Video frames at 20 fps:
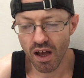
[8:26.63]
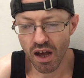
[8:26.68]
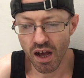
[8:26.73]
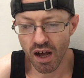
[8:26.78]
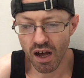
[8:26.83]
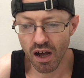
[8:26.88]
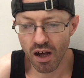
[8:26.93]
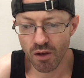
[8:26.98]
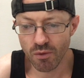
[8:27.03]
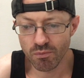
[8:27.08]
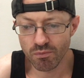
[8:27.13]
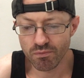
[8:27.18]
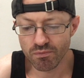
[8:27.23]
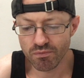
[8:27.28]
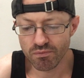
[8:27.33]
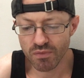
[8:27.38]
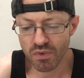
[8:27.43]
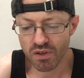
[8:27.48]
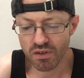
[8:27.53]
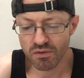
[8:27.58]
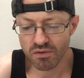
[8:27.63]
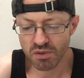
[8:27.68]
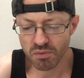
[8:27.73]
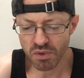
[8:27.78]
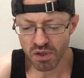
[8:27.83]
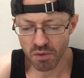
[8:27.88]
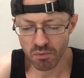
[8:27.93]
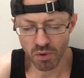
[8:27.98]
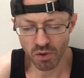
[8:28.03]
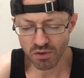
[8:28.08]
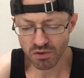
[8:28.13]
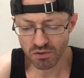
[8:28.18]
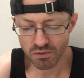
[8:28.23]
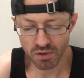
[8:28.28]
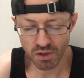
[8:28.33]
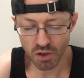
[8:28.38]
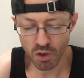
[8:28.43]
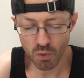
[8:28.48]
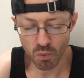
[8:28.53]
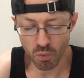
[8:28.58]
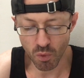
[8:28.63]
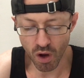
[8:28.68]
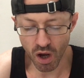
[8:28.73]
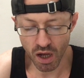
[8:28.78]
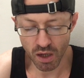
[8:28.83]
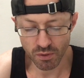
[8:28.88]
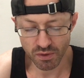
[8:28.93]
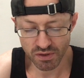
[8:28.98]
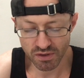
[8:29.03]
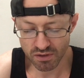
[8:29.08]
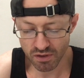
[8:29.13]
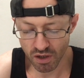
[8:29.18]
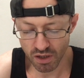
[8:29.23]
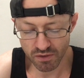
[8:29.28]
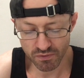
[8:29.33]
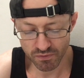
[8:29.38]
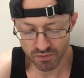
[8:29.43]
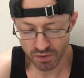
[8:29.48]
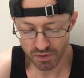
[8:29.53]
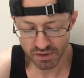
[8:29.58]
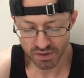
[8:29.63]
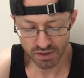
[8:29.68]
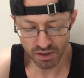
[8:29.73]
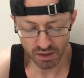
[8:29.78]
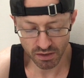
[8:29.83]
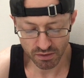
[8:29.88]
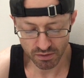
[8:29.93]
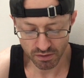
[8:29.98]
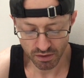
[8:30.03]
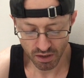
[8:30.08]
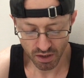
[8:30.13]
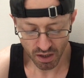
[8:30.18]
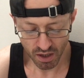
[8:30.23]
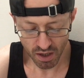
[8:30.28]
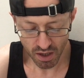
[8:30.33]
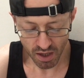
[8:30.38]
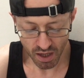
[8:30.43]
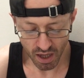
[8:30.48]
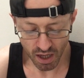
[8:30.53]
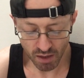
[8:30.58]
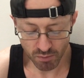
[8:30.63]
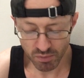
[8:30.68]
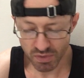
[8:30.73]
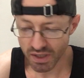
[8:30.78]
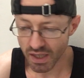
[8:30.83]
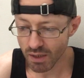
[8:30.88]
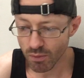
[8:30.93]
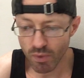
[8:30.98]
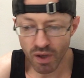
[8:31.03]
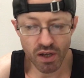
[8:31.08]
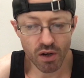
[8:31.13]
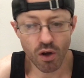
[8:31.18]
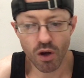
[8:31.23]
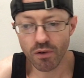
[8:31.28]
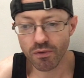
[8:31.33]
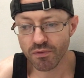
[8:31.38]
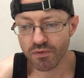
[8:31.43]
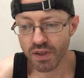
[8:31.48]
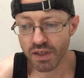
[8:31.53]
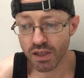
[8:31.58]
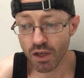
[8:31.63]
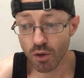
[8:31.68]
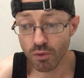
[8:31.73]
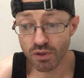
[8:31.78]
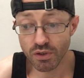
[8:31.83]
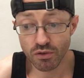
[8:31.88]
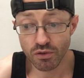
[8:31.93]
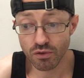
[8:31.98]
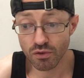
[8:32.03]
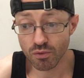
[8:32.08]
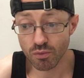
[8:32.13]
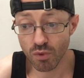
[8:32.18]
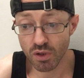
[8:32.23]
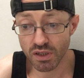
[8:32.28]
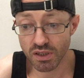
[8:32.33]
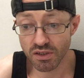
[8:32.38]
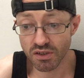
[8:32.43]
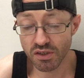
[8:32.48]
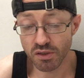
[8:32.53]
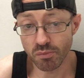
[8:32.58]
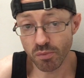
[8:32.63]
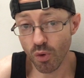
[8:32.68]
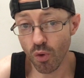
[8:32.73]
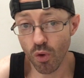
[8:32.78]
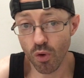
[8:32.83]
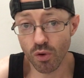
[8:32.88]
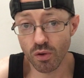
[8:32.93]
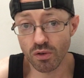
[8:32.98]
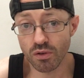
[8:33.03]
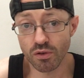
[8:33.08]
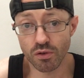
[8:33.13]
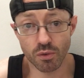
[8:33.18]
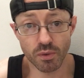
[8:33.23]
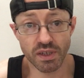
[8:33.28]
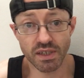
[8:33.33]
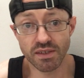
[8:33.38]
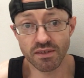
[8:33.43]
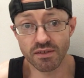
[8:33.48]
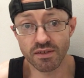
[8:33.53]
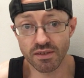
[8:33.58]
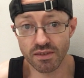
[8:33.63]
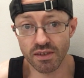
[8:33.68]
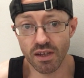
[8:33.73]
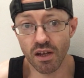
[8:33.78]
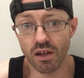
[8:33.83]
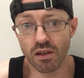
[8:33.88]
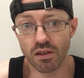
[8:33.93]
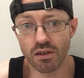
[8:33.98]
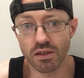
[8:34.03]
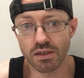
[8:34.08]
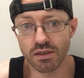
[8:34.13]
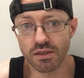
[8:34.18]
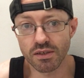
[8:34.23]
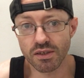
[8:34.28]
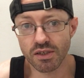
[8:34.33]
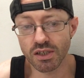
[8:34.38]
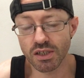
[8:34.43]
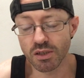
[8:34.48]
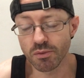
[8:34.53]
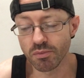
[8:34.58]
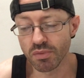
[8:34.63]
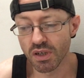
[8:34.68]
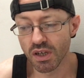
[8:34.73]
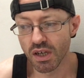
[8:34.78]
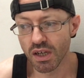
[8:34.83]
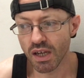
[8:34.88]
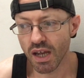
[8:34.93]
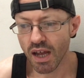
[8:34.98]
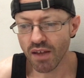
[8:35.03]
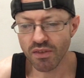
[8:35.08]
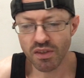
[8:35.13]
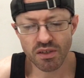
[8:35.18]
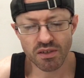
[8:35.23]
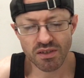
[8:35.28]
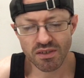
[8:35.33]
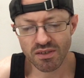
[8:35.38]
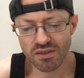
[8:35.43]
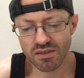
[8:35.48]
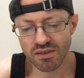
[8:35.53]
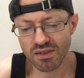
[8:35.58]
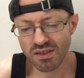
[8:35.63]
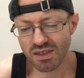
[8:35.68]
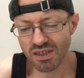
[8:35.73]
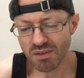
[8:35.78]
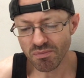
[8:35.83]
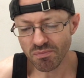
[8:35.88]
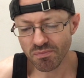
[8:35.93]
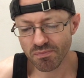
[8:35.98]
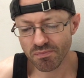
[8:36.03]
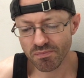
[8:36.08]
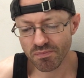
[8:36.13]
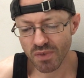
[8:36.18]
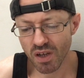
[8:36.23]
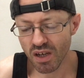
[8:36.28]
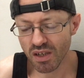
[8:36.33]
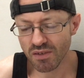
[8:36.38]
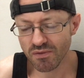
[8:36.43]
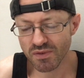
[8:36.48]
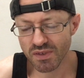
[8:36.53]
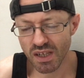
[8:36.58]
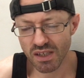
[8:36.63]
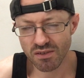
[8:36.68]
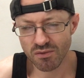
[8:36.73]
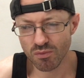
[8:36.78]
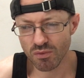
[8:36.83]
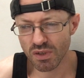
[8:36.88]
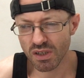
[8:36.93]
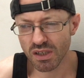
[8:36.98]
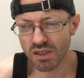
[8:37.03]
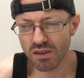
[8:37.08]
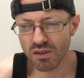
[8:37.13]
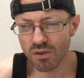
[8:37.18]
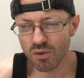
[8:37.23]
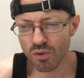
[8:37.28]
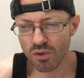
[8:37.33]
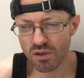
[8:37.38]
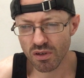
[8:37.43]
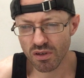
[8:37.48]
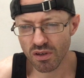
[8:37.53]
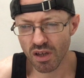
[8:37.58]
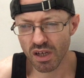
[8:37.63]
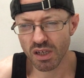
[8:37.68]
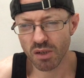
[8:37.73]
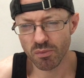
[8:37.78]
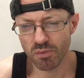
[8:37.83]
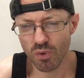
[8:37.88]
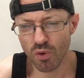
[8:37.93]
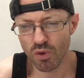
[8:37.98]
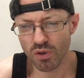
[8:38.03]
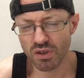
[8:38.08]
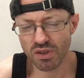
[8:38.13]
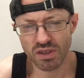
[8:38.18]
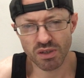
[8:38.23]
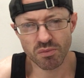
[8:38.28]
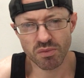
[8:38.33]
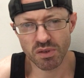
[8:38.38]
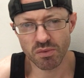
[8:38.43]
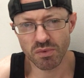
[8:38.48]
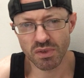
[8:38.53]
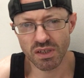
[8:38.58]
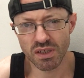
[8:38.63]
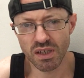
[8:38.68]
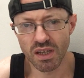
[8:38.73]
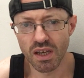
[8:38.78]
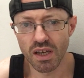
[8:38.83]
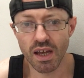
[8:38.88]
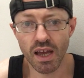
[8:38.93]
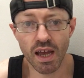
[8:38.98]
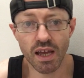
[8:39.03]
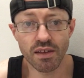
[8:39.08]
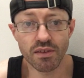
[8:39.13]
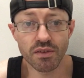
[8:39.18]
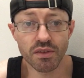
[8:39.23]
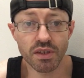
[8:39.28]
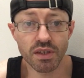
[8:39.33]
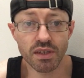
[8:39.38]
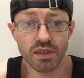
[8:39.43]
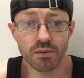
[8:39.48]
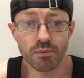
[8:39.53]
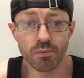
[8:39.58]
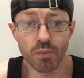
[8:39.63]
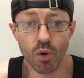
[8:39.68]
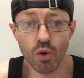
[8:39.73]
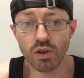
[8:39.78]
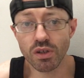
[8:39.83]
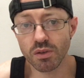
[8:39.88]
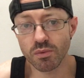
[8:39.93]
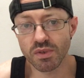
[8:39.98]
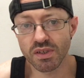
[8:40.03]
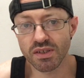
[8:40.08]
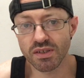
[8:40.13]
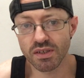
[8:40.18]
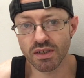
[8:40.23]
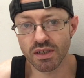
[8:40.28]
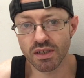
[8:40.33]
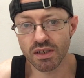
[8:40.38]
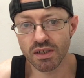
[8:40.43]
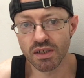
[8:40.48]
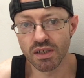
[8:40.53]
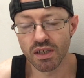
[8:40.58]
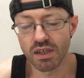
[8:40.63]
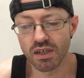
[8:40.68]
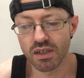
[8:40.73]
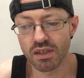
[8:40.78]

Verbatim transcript: It was a bit emotional, I don't know why, it was just kind of very sudden. But they run off, they go into what is the Borg Queen's cell in the ship. And the ship kind of doesn't really look like a Borg ship to me. And the Borg that we see